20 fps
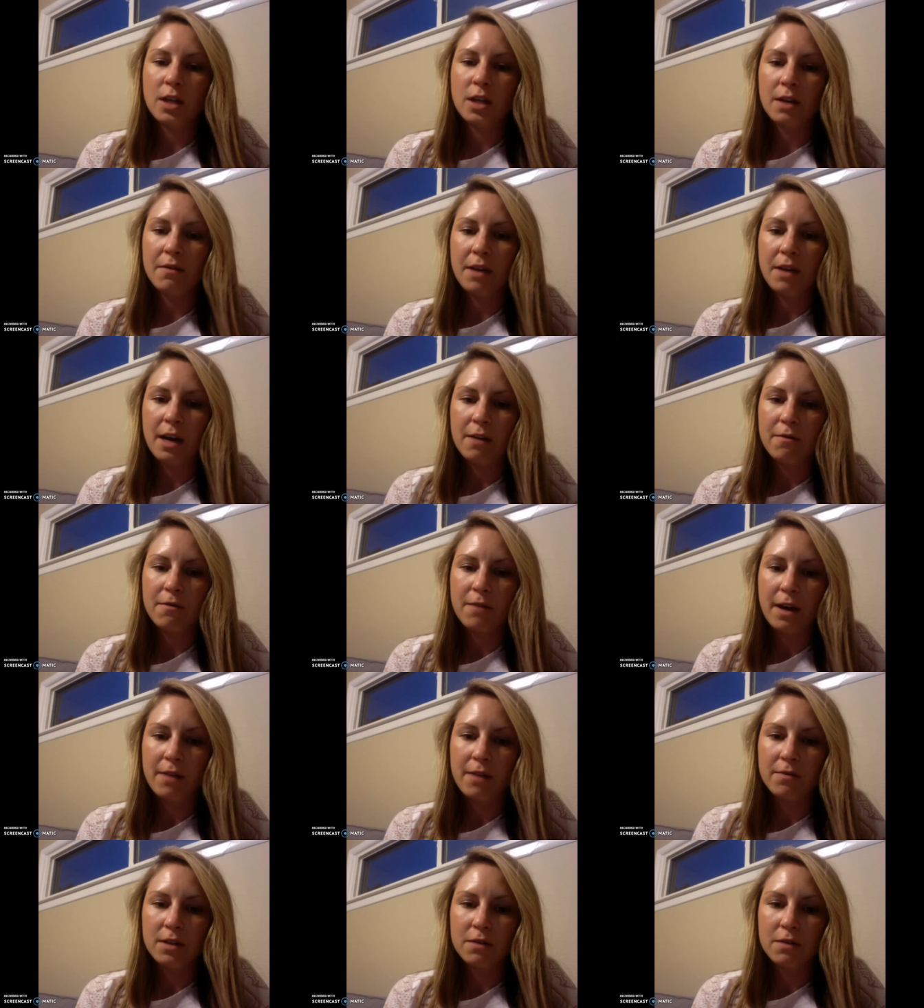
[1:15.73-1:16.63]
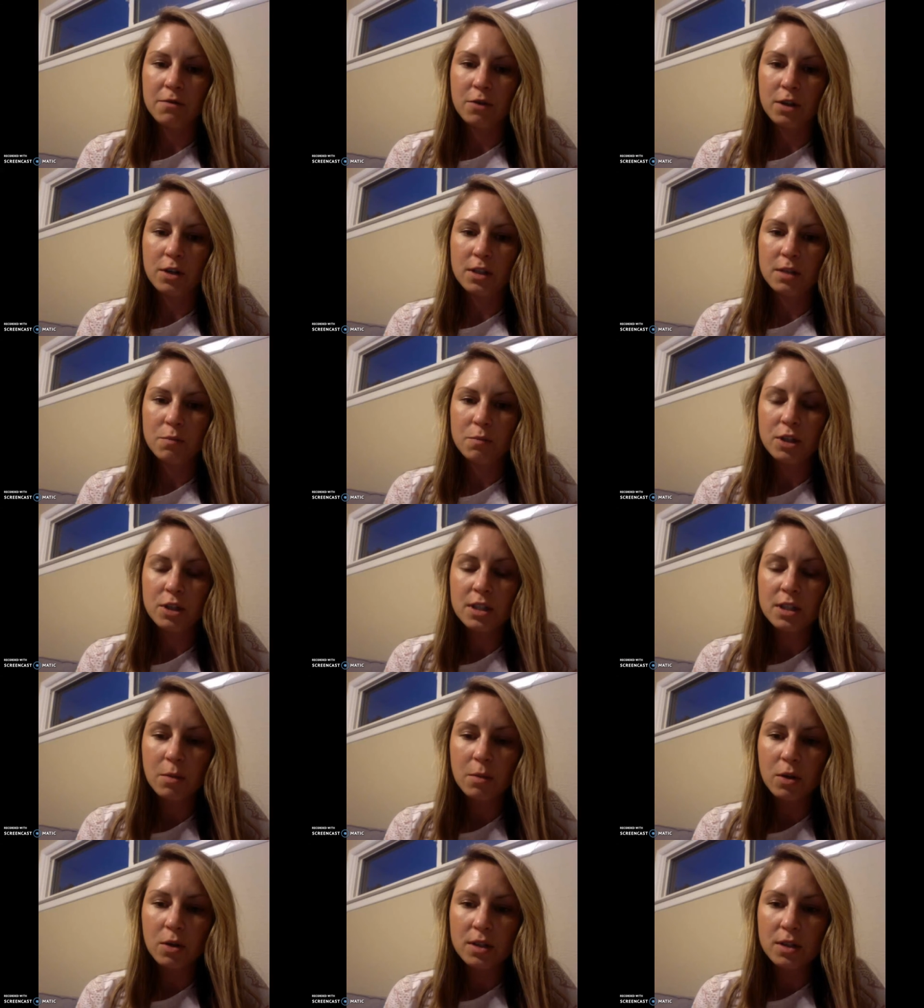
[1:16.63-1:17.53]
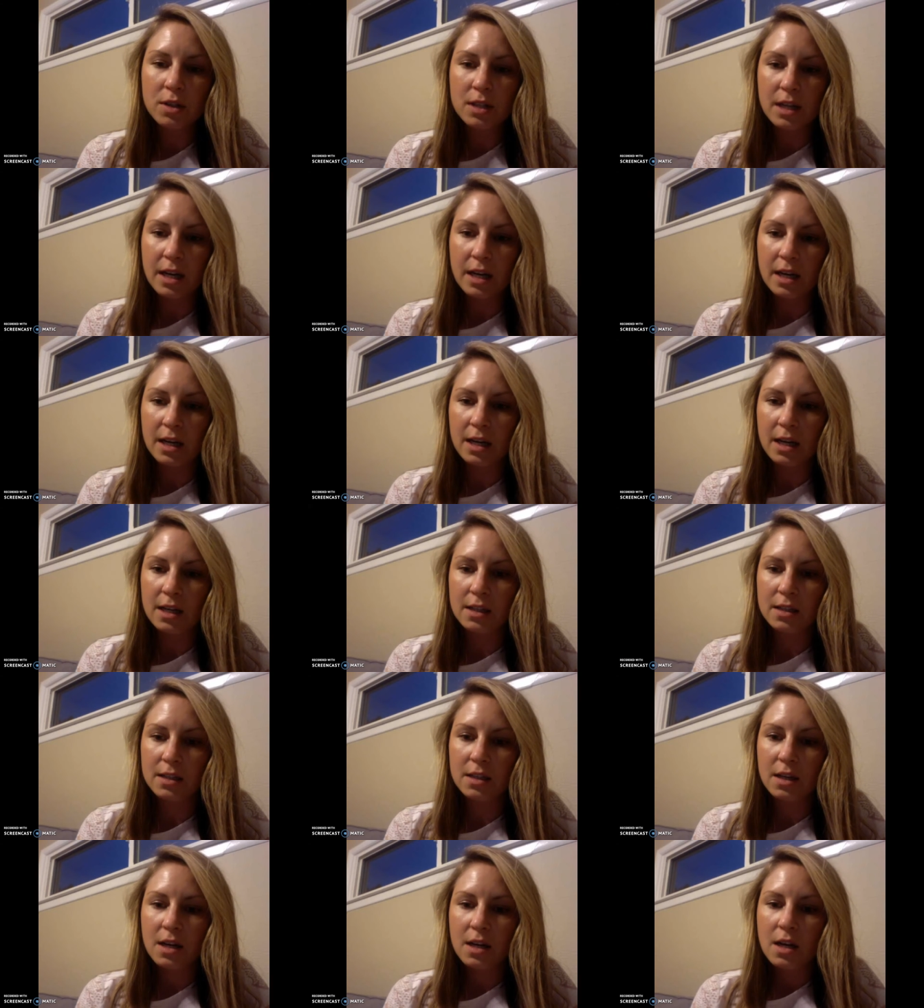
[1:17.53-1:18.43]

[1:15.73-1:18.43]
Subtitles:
I've had 5 different principals, and